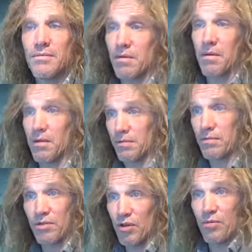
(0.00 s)
Well,
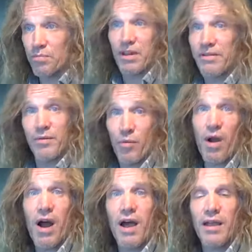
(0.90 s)
you don't believe it.
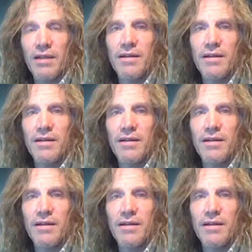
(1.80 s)
Why?